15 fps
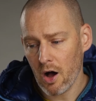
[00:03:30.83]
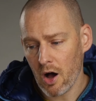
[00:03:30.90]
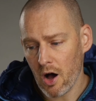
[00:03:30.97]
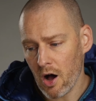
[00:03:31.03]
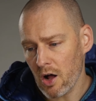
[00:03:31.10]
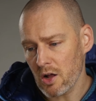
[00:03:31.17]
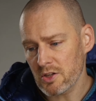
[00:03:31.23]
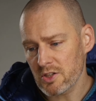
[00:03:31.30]

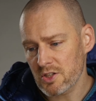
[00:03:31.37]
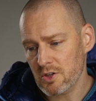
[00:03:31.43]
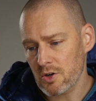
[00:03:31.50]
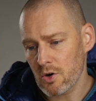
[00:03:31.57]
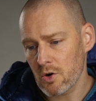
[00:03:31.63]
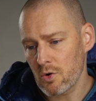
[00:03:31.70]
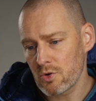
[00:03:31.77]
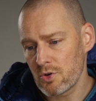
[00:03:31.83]

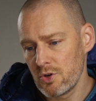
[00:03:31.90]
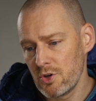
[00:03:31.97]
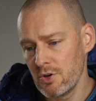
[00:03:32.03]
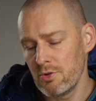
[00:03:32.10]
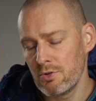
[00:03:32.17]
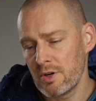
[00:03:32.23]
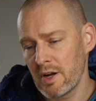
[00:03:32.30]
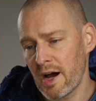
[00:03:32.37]
also
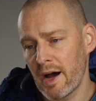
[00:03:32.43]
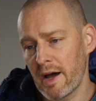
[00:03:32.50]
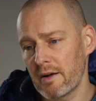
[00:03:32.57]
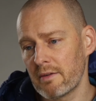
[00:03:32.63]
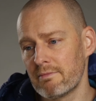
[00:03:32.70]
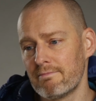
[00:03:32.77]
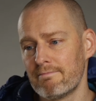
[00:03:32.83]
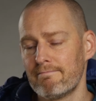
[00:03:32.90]
do not
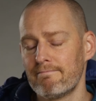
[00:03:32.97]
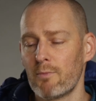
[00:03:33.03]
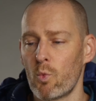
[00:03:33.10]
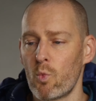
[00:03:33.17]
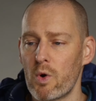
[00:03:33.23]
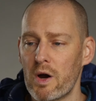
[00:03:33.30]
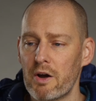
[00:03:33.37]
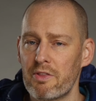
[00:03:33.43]

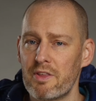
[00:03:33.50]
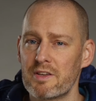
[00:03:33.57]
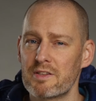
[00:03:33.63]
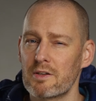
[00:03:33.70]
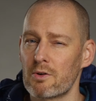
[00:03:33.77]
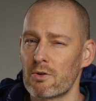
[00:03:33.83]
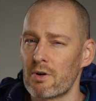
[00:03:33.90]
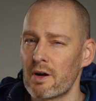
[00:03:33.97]
wear this
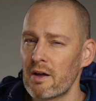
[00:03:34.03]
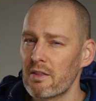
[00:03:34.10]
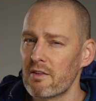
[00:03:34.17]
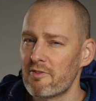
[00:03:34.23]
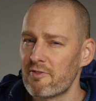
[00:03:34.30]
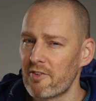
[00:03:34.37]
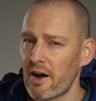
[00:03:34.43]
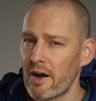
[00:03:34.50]
around the
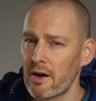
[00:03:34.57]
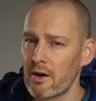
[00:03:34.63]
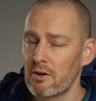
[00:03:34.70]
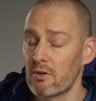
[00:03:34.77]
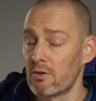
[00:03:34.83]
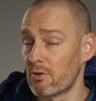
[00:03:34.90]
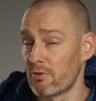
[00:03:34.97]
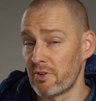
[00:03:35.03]

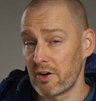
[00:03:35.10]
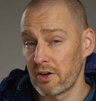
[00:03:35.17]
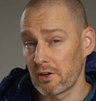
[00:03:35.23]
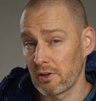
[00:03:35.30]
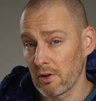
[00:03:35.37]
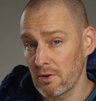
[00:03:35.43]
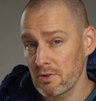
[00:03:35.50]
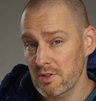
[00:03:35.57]
fire or very
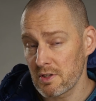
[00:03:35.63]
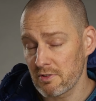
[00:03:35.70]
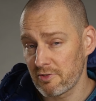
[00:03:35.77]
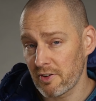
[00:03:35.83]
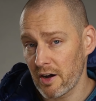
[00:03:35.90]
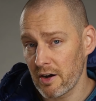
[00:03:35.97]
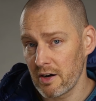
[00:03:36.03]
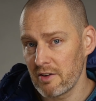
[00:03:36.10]
close to the
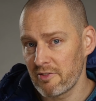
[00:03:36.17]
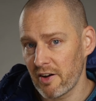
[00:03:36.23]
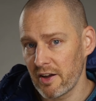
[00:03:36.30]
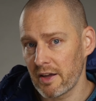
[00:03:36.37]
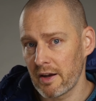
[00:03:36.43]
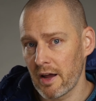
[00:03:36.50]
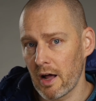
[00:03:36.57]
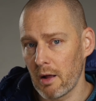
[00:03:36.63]
fire if I
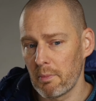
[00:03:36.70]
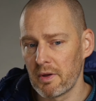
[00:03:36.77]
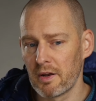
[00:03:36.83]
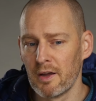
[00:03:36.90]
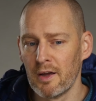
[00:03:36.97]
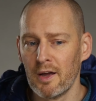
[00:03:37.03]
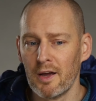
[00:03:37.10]
can help it.